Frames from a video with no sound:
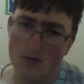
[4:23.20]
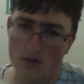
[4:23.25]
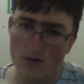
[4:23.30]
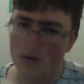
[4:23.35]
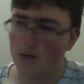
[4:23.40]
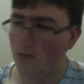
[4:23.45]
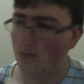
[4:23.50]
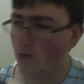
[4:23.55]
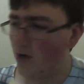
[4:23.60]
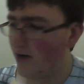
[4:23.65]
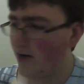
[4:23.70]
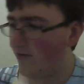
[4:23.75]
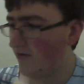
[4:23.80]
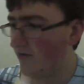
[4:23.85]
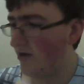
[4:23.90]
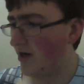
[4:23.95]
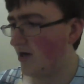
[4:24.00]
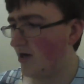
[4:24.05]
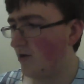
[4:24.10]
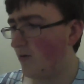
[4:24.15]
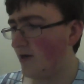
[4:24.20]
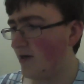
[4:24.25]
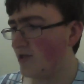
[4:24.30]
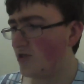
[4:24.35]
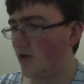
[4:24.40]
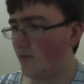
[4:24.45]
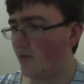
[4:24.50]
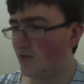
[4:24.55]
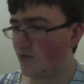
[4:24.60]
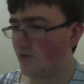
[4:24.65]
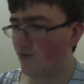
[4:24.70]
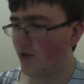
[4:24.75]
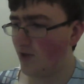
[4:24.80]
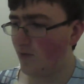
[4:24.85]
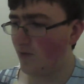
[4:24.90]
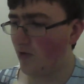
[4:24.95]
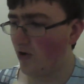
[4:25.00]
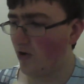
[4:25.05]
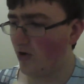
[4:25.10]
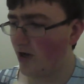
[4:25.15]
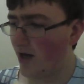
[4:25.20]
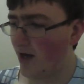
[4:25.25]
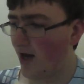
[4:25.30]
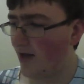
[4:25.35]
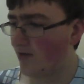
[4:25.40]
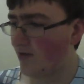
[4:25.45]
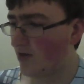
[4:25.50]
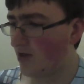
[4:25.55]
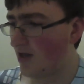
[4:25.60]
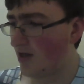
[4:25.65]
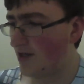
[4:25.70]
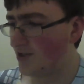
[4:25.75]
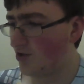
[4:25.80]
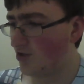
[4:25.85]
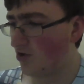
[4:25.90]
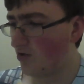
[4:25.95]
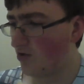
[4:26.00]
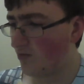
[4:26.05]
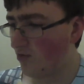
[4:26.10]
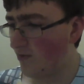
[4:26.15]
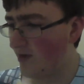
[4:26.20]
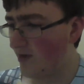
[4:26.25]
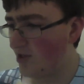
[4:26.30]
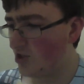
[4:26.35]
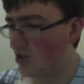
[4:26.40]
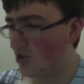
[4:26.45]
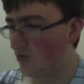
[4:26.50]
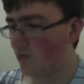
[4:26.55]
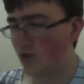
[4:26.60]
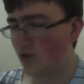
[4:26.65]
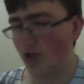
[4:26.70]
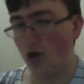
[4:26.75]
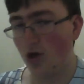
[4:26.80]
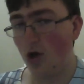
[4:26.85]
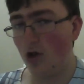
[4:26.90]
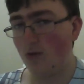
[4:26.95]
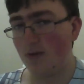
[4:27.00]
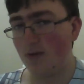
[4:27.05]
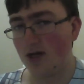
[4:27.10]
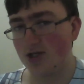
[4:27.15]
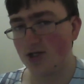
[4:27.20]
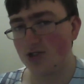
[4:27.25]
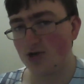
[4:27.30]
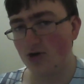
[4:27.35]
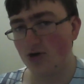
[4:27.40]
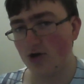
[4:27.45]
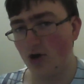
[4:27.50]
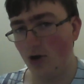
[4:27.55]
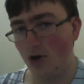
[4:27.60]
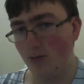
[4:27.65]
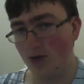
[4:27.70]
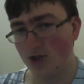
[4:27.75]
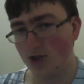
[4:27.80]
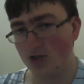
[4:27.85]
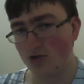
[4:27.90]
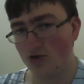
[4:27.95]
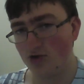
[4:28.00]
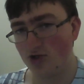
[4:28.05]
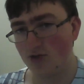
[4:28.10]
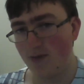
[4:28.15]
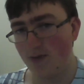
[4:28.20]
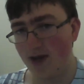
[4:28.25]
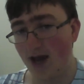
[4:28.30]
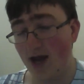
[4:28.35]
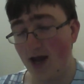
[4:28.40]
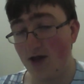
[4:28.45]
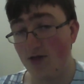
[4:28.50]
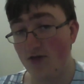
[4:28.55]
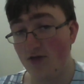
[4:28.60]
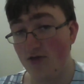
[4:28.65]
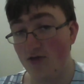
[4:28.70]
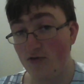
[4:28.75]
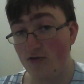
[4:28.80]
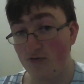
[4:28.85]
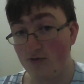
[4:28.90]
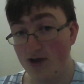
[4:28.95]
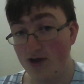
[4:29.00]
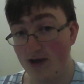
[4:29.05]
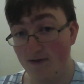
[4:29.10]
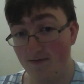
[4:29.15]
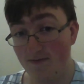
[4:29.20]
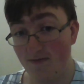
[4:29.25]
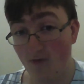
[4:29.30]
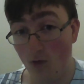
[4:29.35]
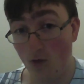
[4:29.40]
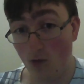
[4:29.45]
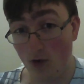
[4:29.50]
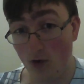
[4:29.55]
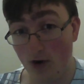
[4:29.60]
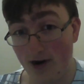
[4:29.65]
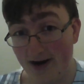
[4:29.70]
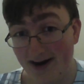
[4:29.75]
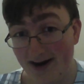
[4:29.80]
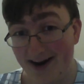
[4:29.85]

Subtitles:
Whatever, anyway, so it was really broken. And the last honorable mention was Cultmaster. Cultmaster used to be a 3-4.